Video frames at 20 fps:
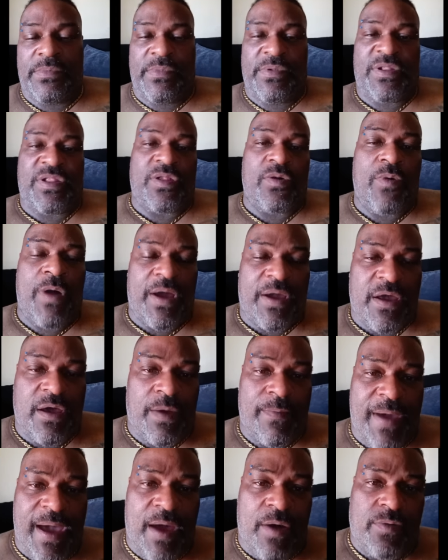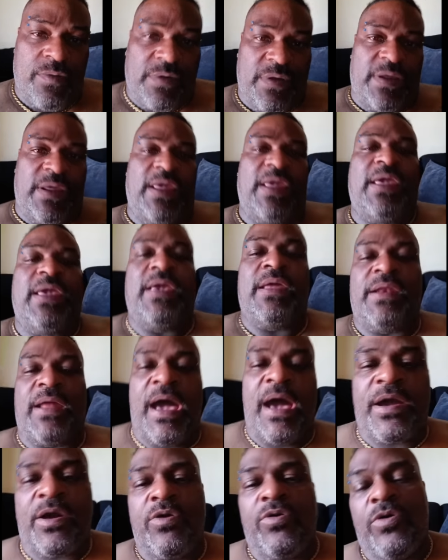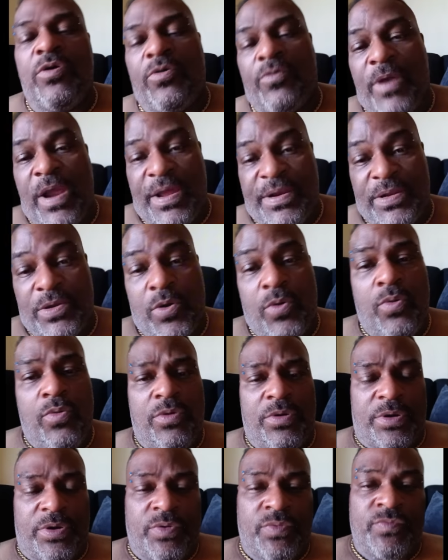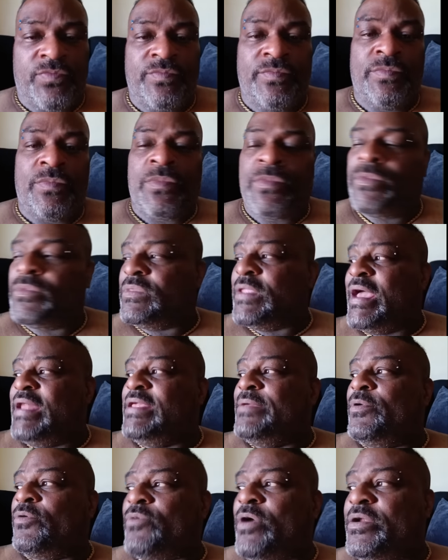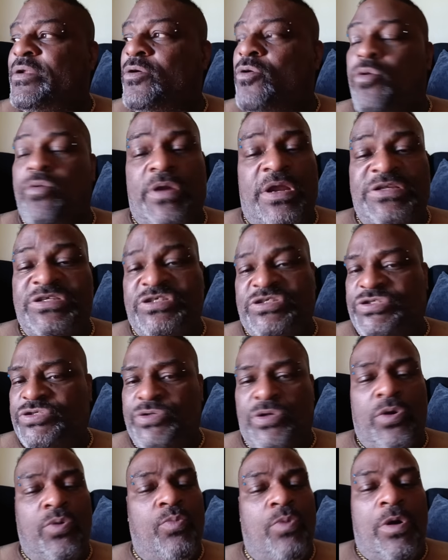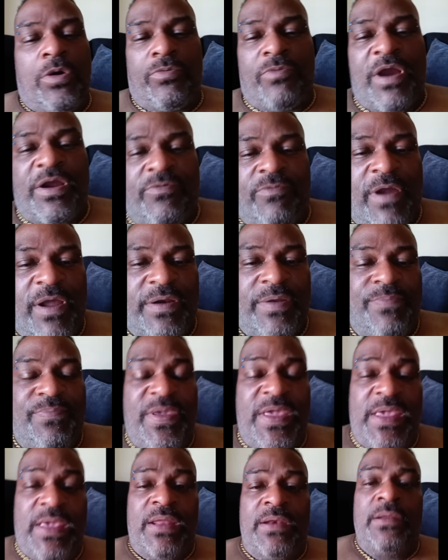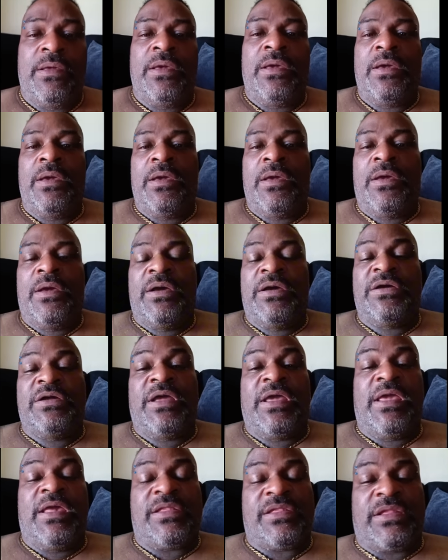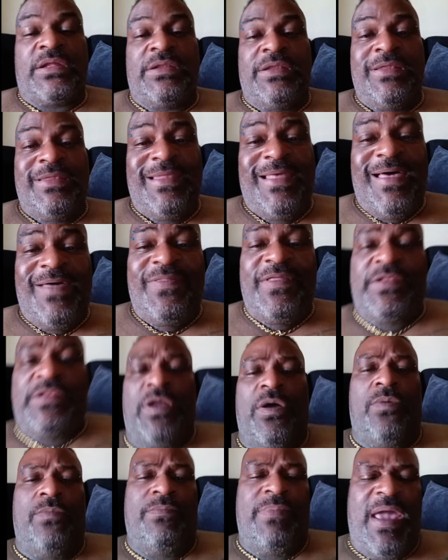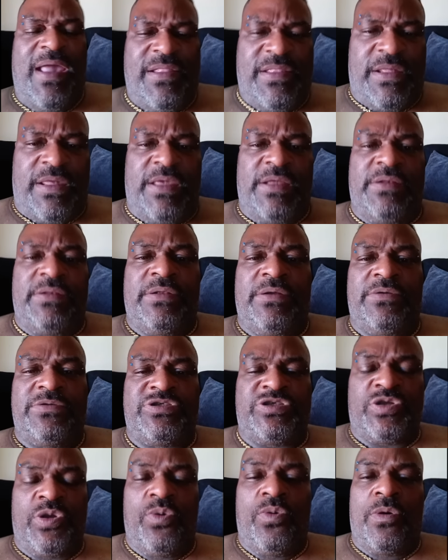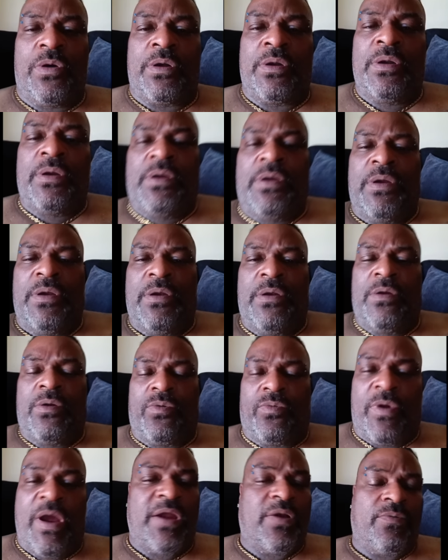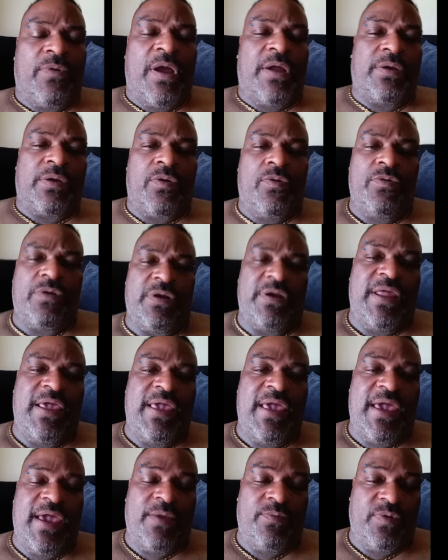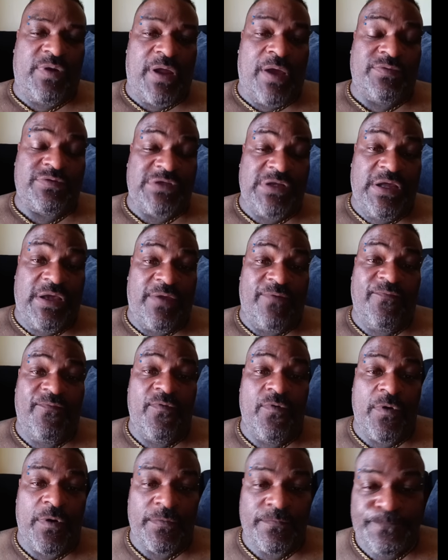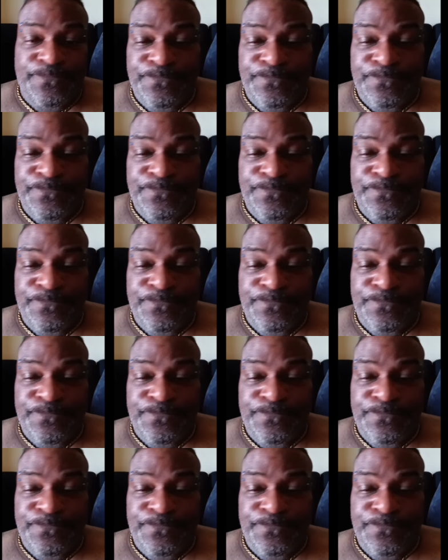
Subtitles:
So I come out and I go around the corner, not even around the corner, I just, you know, walk right around the bend. It's another little Mexican little store right around the corner. They had what I was looking for.